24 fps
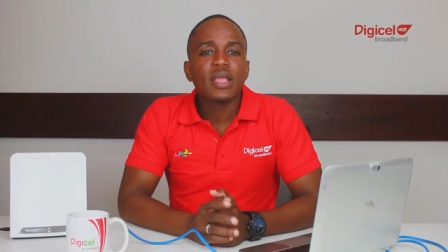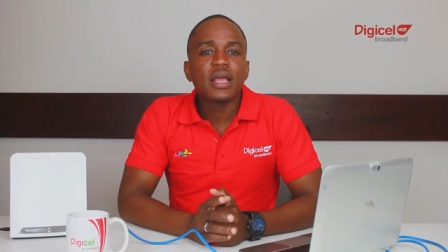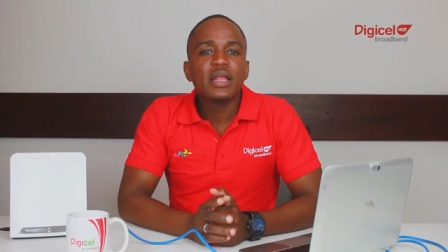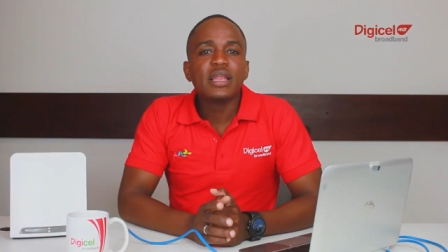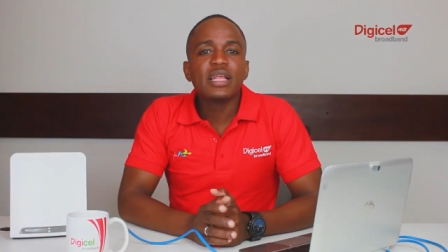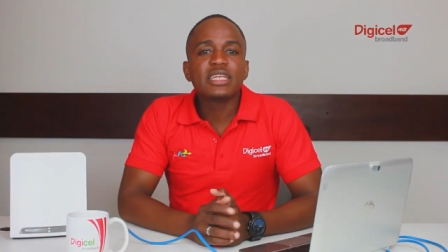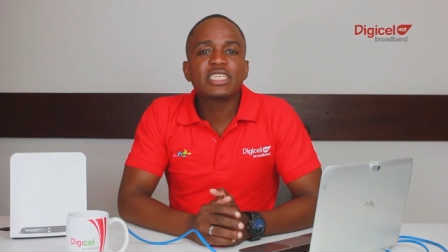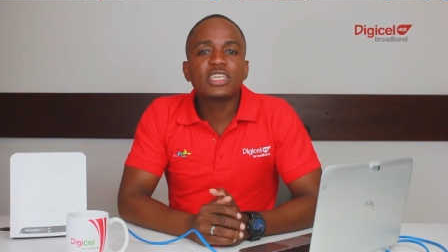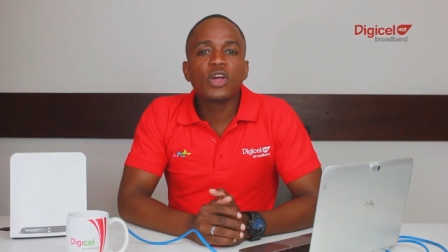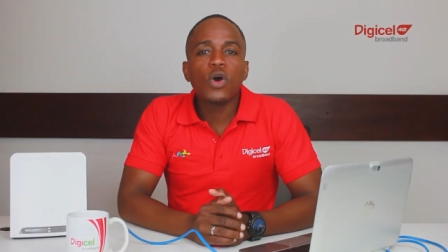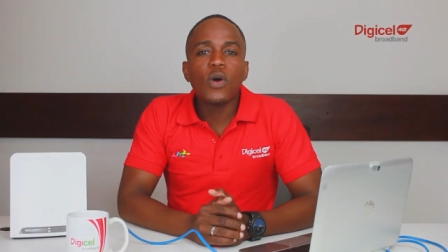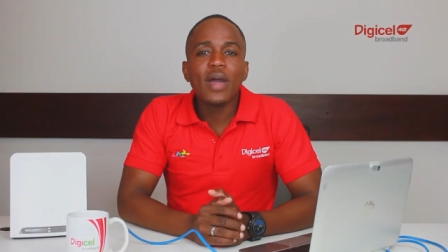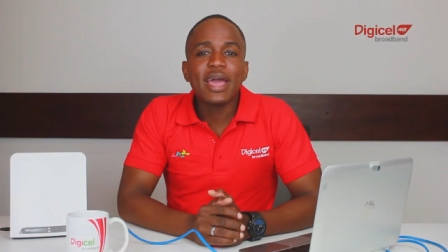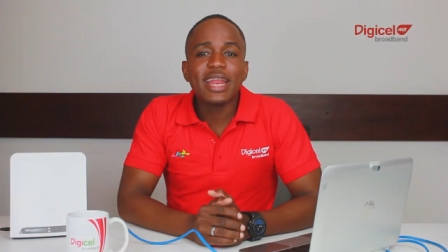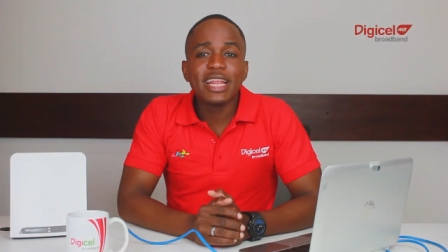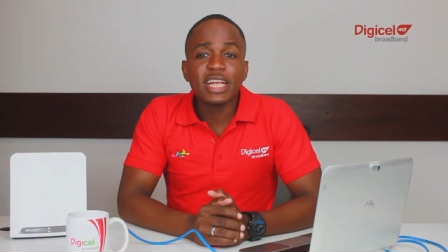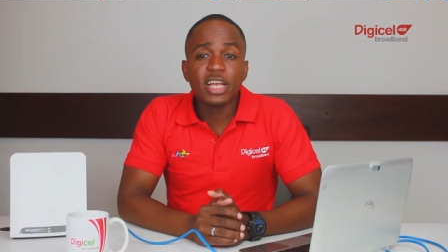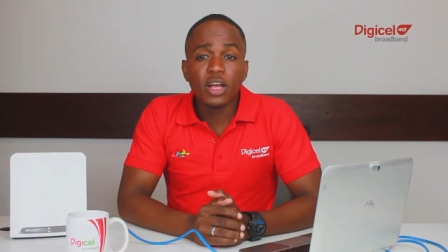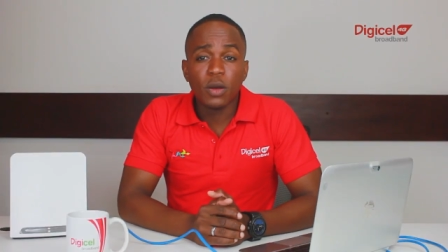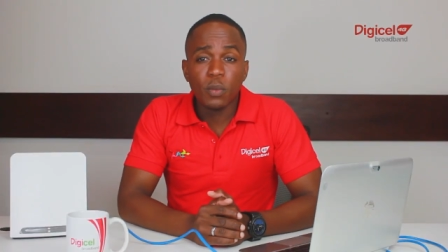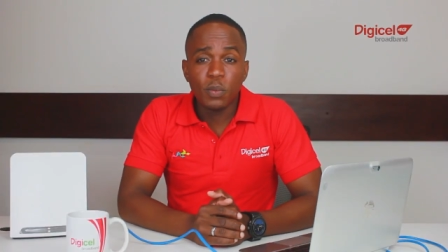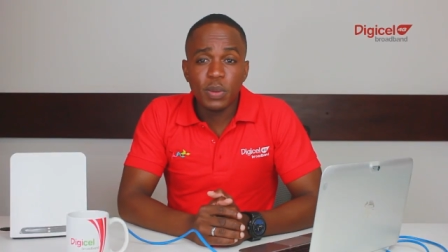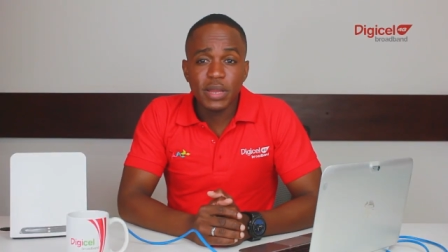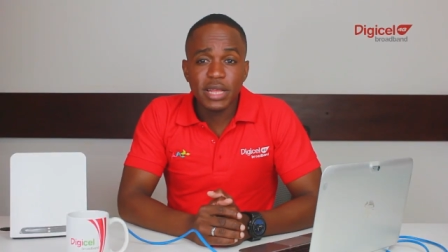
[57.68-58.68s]
Let's go ahead and
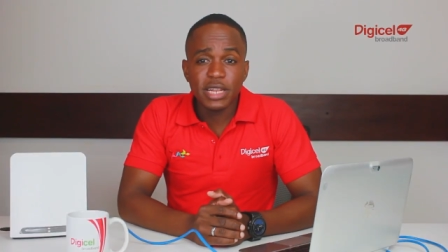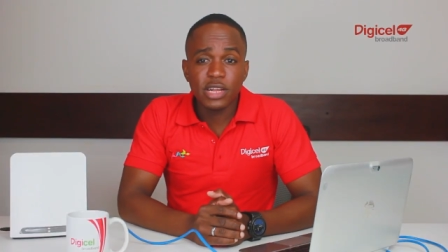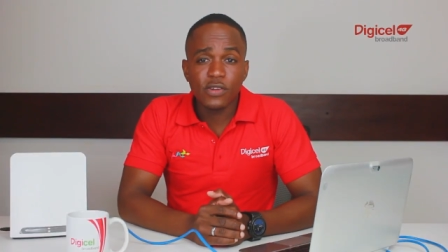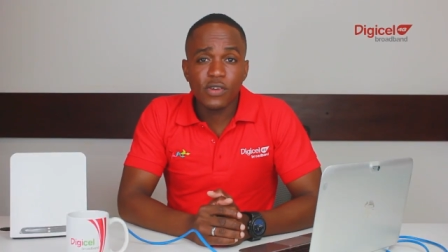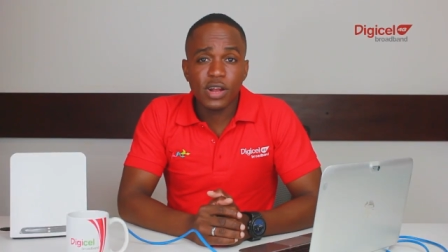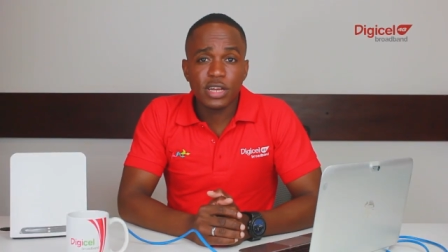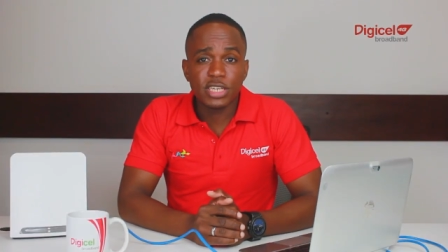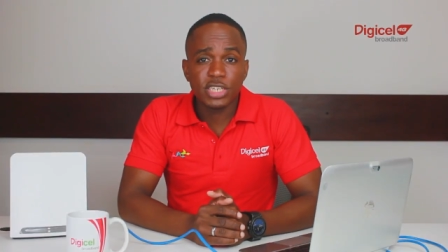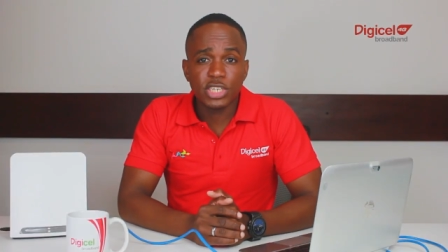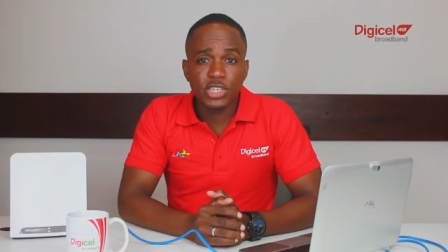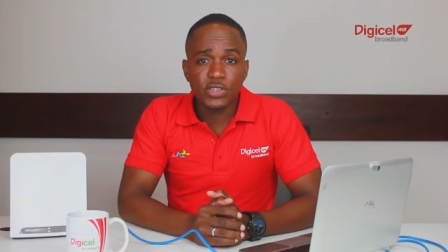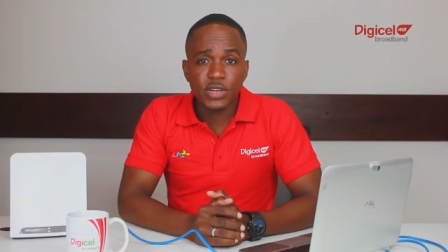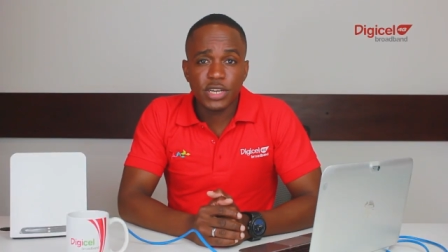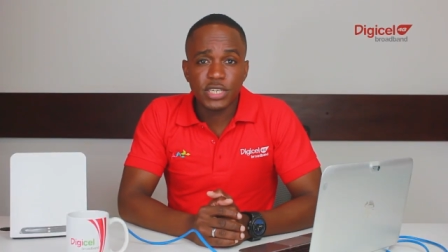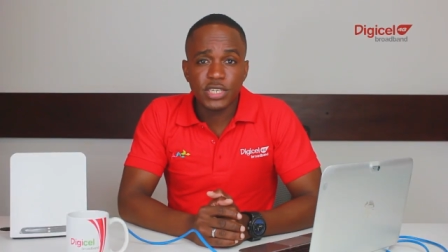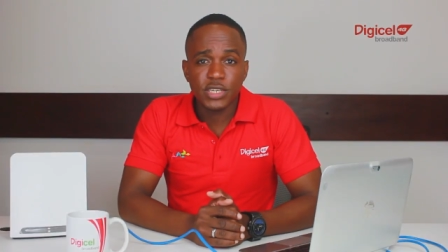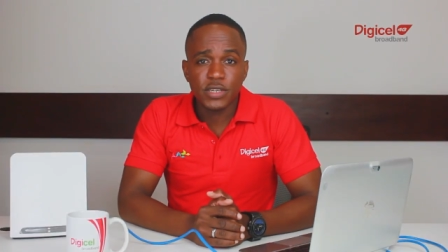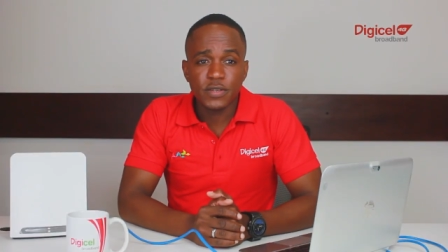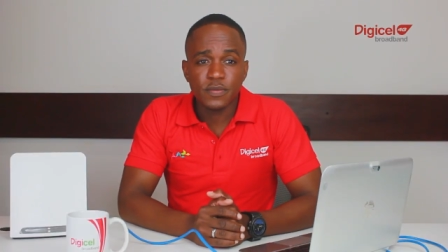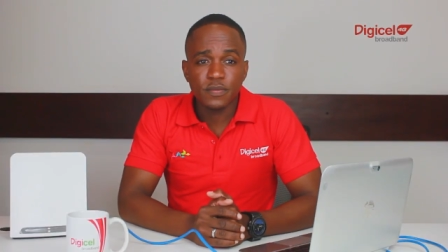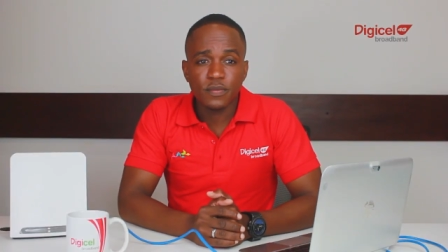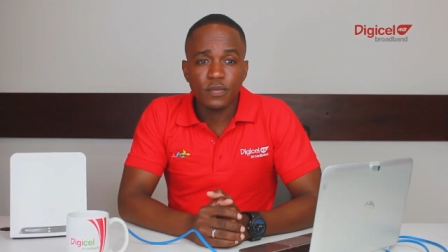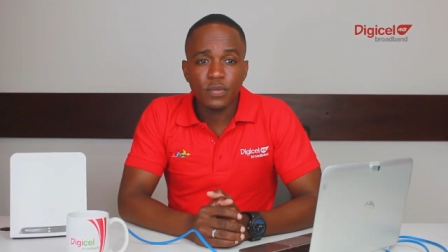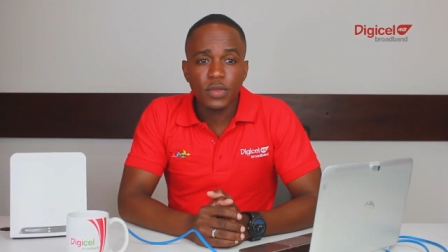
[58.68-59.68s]
complete the
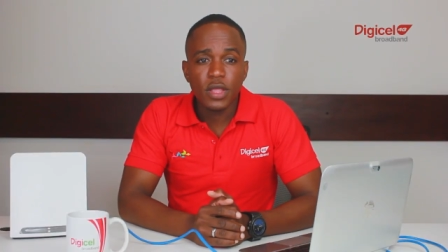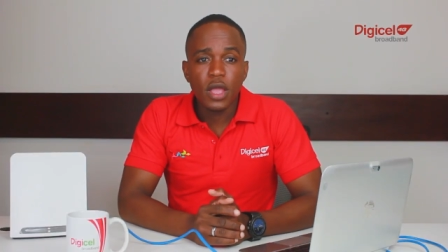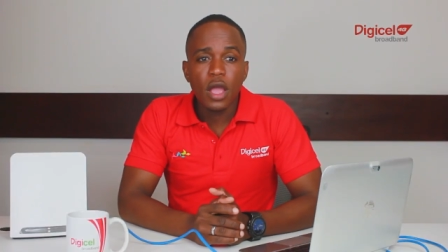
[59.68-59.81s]
registration.